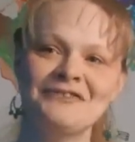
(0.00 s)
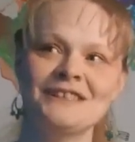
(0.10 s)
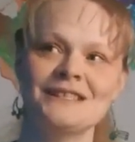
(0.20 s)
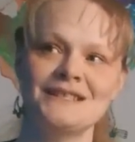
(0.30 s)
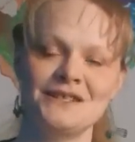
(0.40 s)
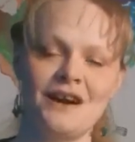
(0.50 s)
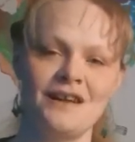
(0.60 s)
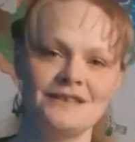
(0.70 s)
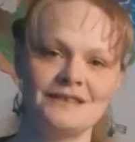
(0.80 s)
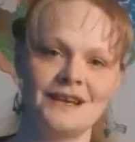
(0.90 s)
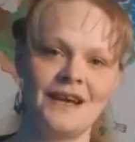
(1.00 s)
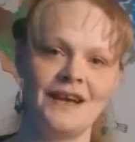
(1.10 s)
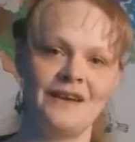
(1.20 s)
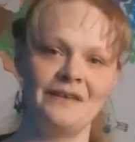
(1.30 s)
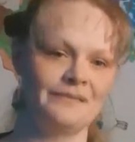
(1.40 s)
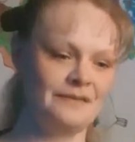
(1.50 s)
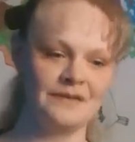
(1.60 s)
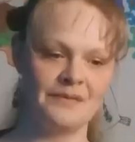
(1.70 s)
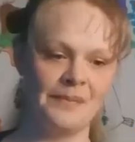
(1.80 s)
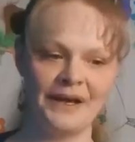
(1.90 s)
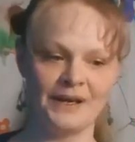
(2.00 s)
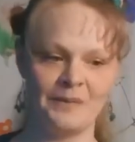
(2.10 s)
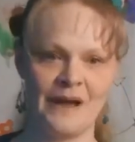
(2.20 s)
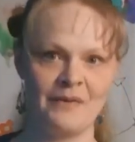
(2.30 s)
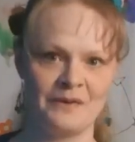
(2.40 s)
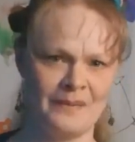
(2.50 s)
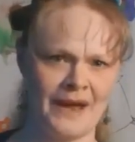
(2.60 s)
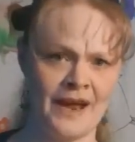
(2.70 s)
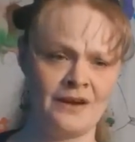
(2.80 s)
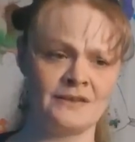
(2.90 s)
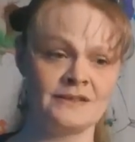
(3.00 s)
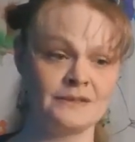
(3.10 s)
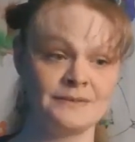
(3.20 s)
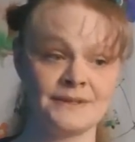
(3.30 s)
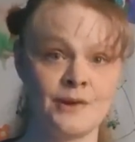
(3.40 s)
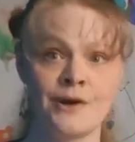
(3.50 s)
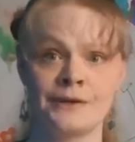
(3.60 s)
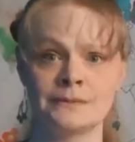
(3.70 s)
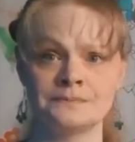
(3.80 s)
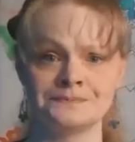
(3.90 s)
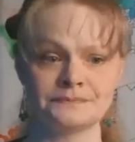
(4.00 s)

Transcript: really start mucking about with my hair until it was long,